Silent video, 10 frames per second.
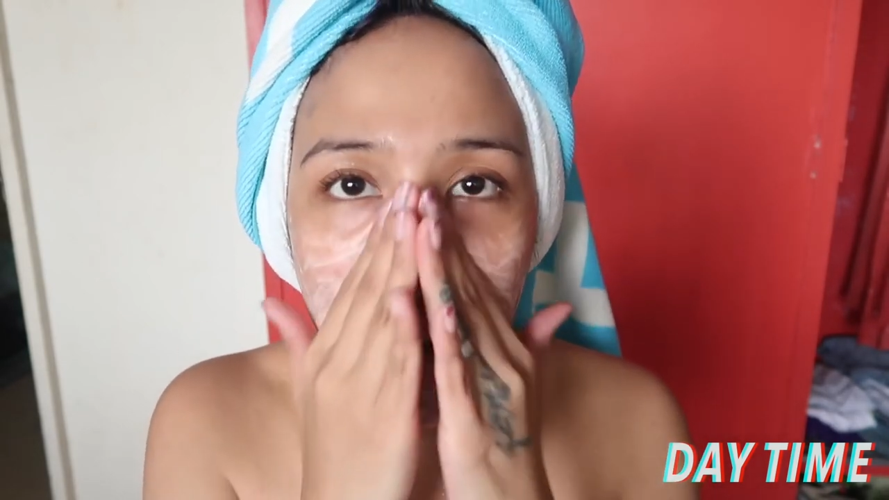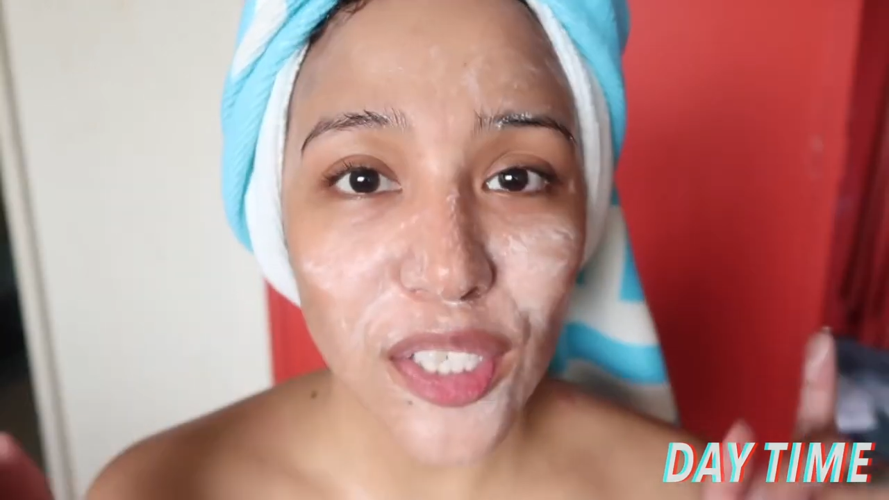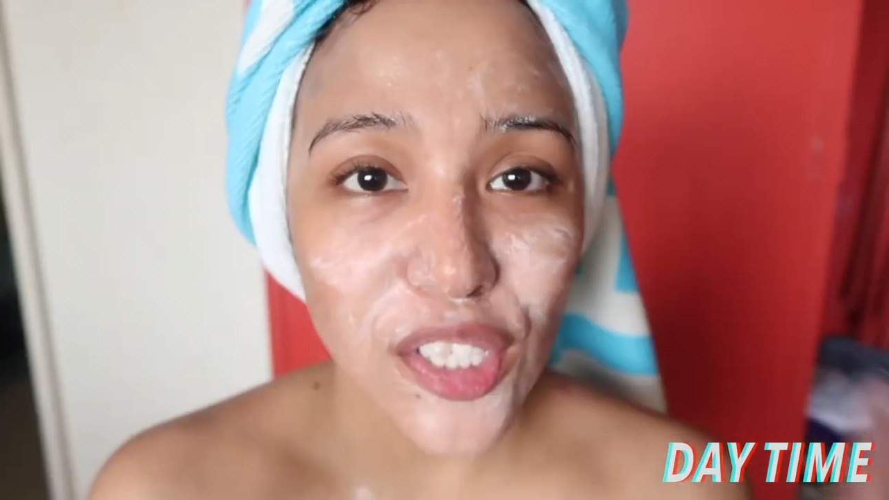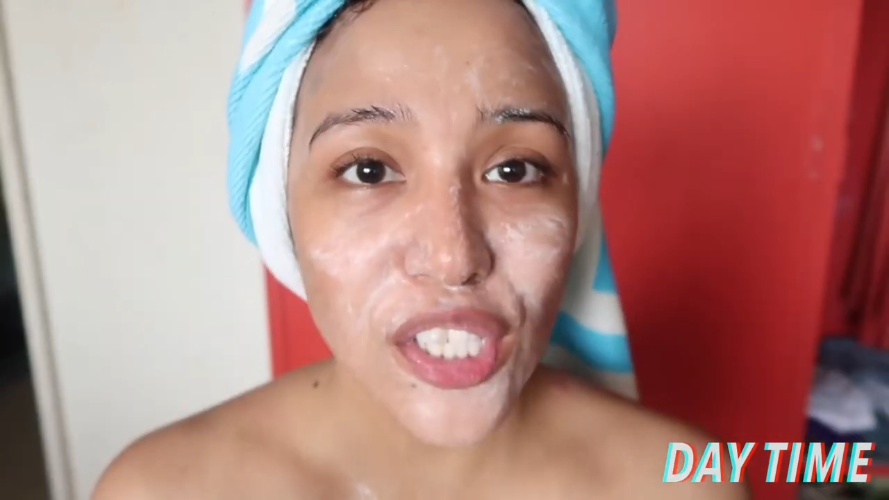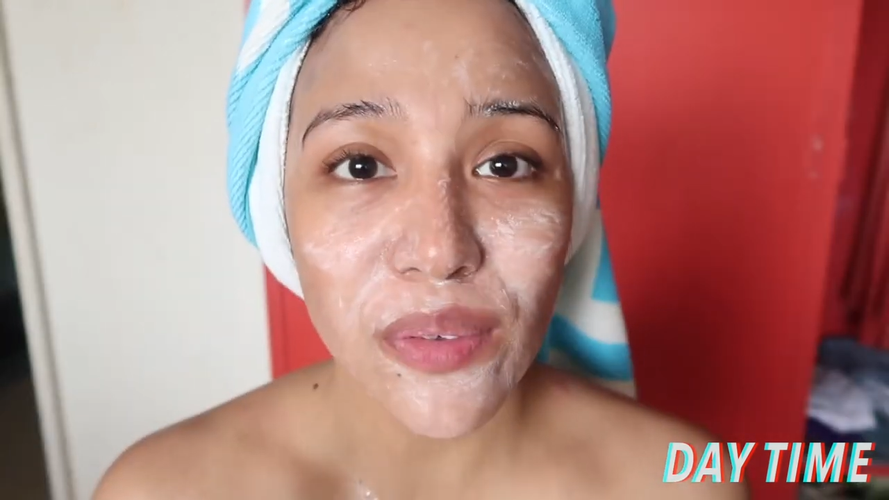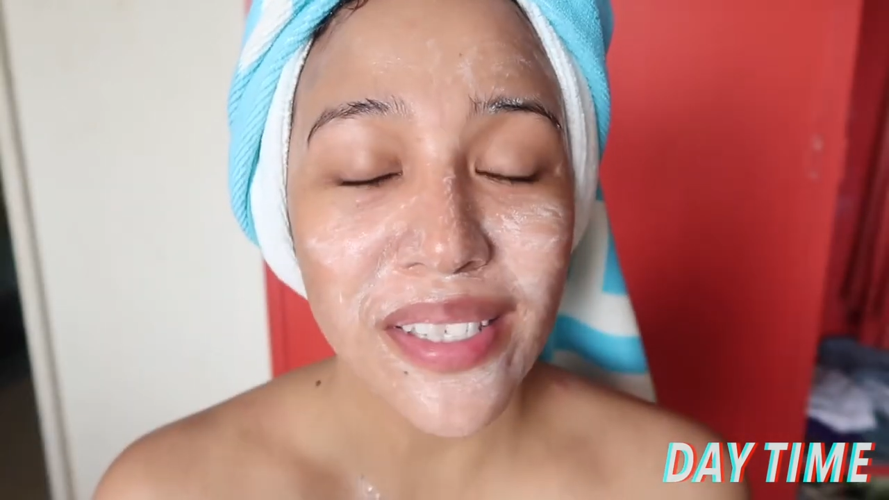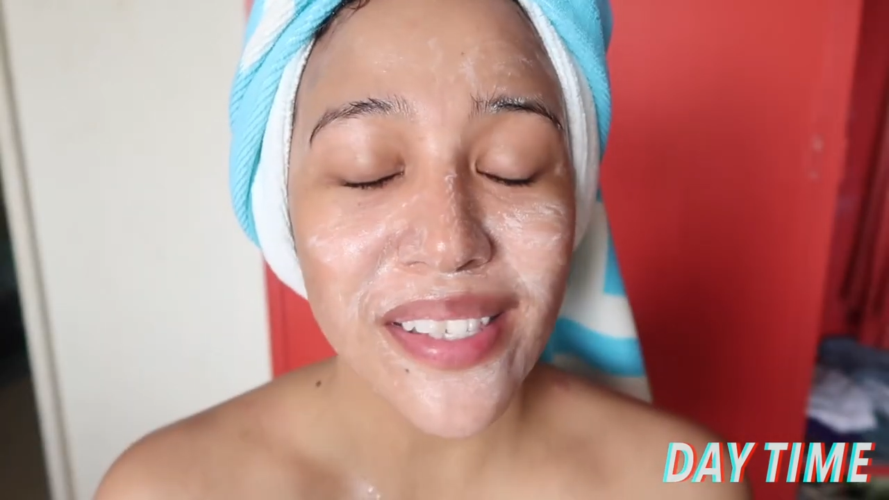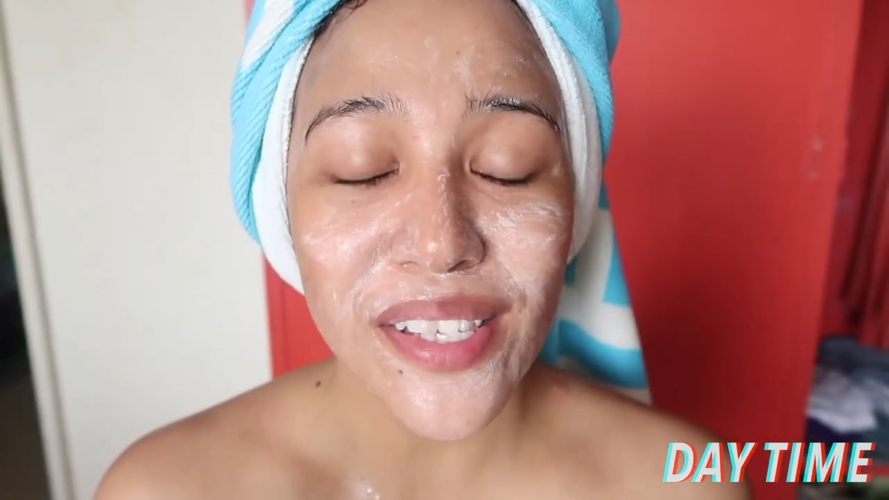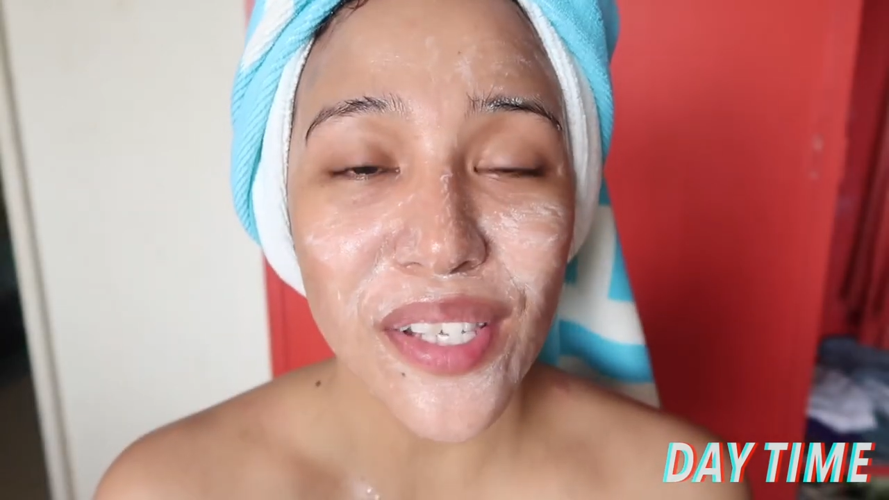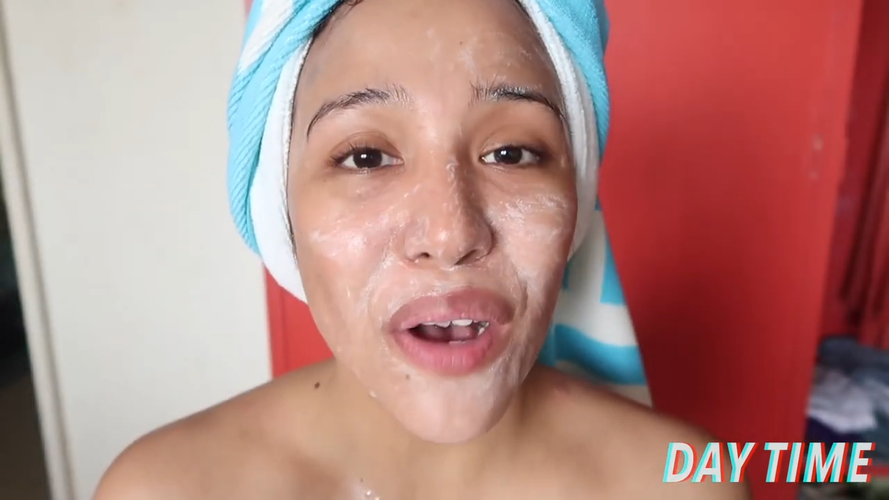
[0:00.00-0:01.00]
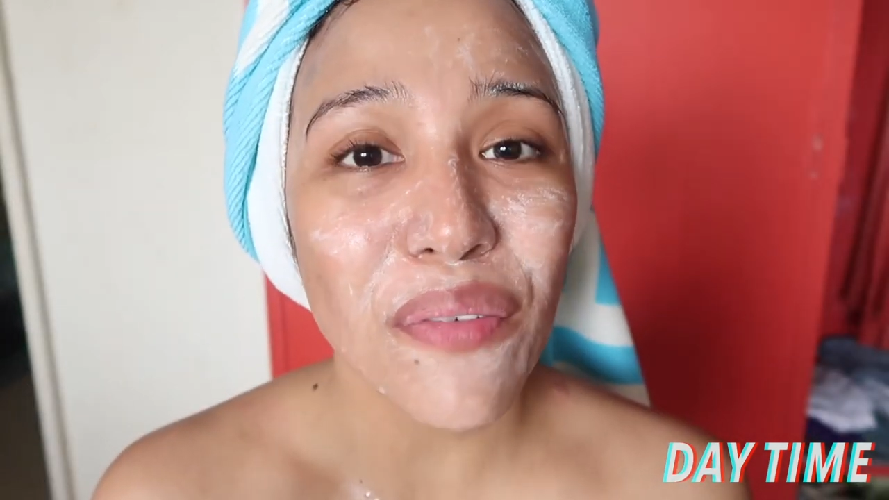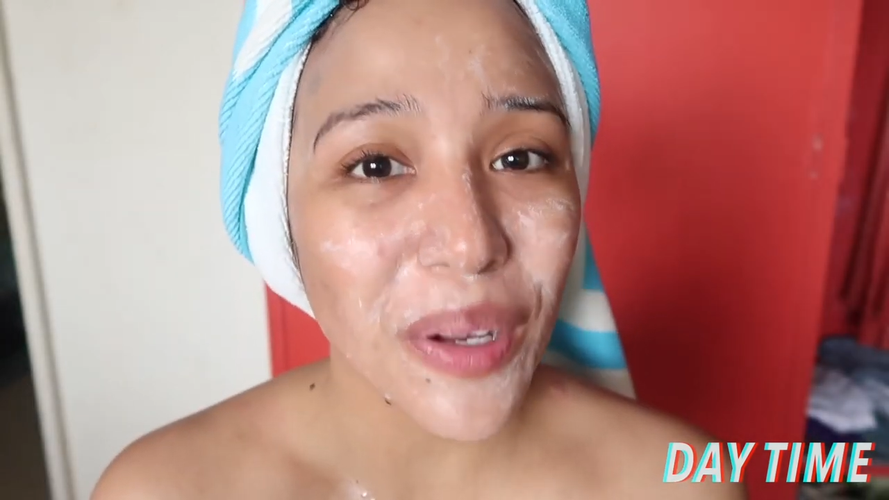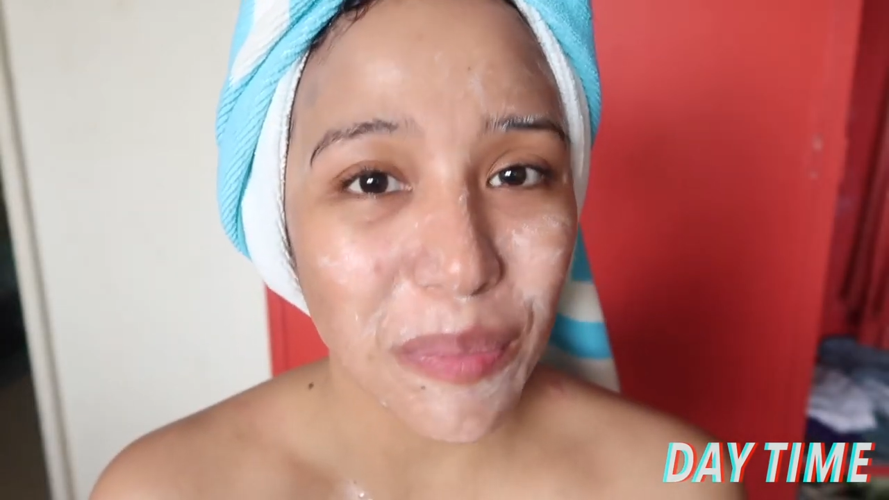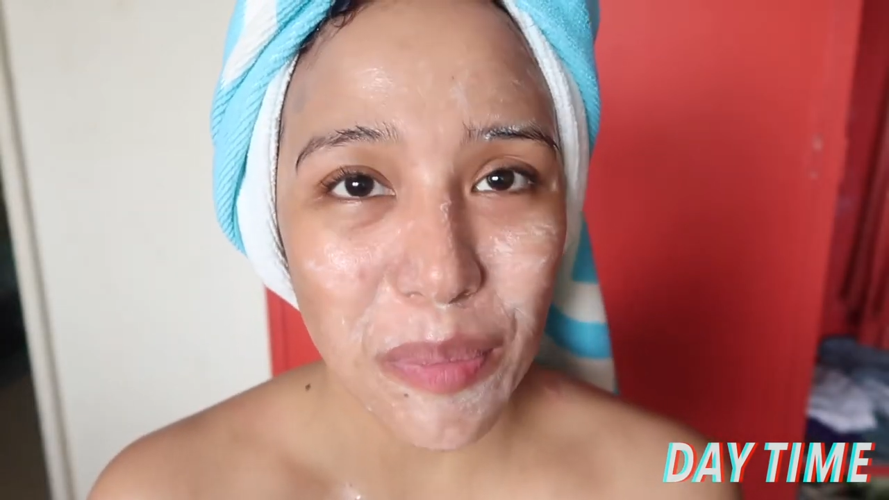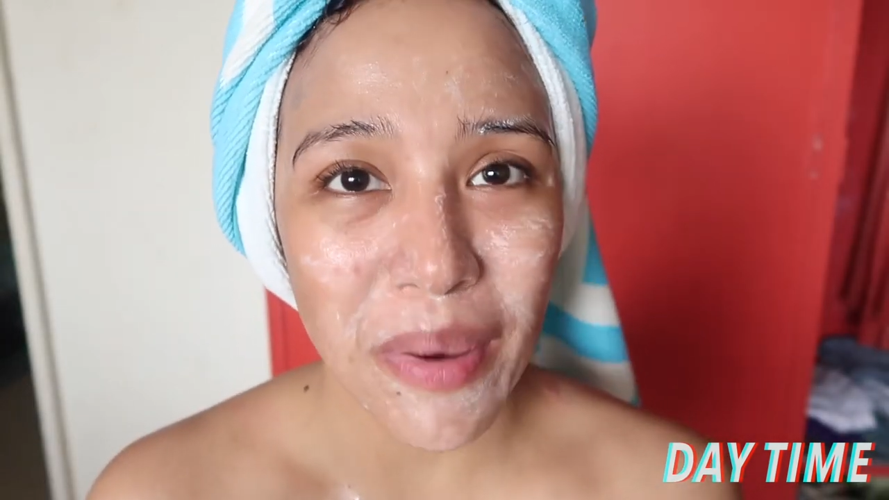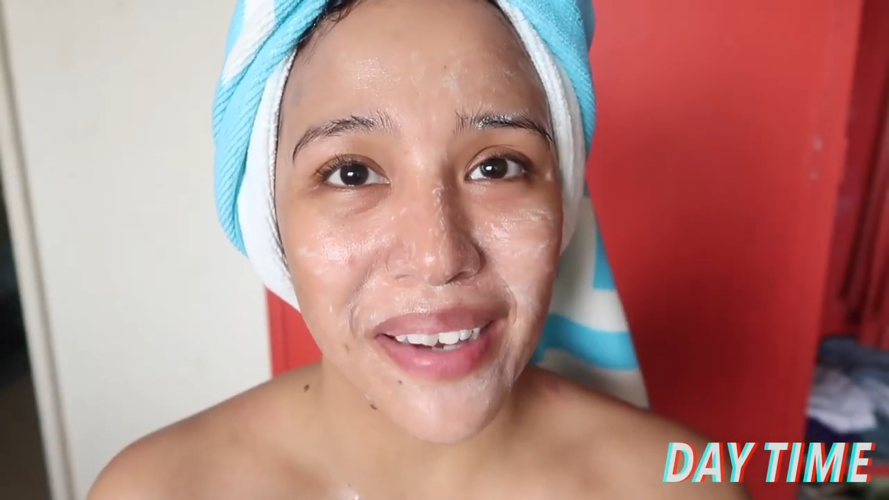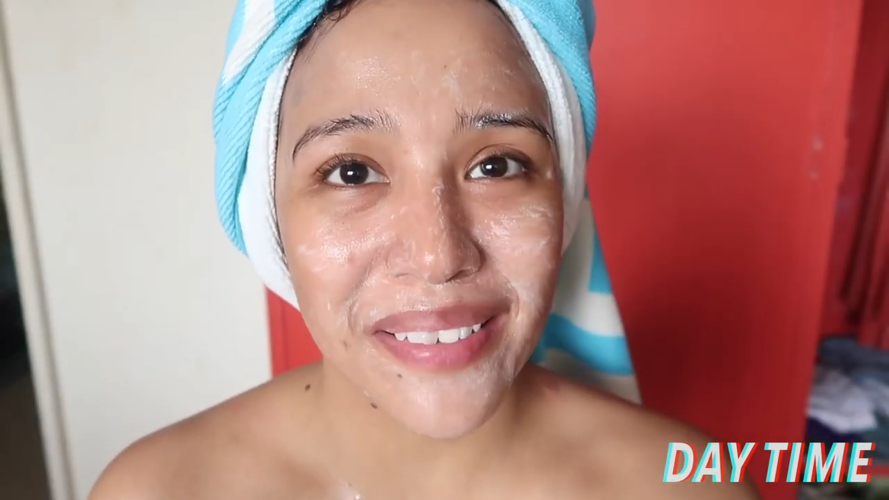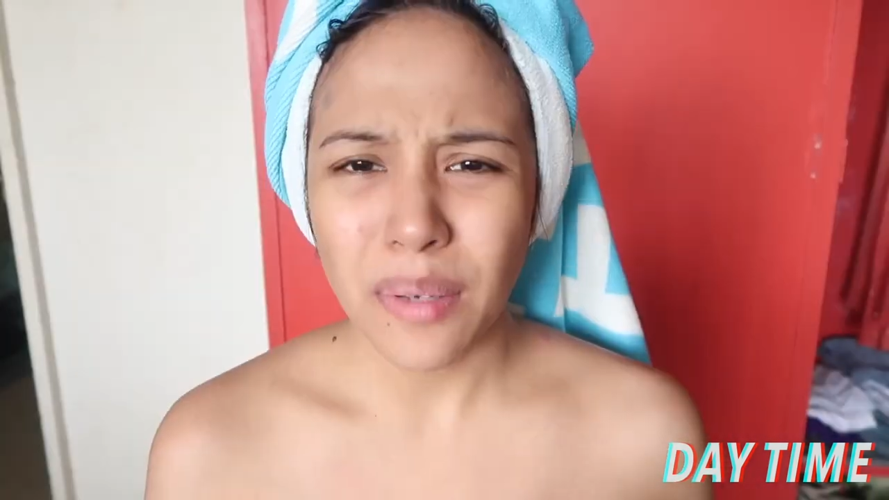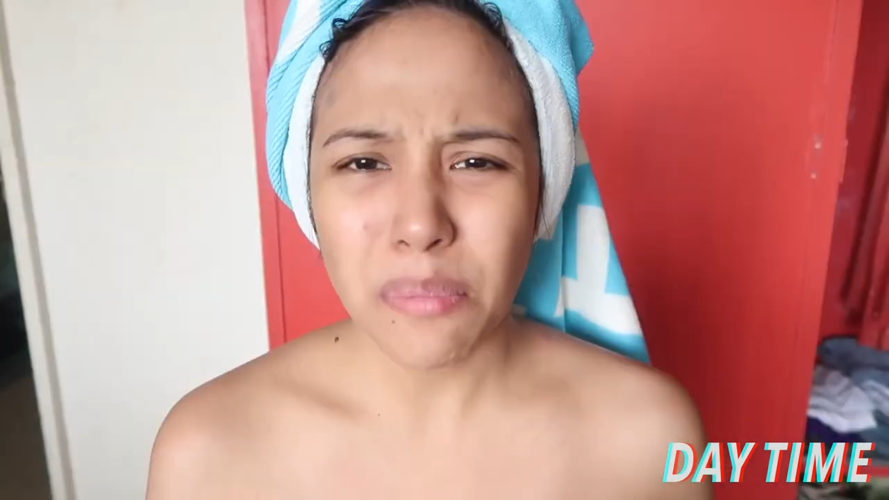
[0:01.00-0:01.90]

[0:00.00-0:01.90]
I'll just rinse this off. I'll be back.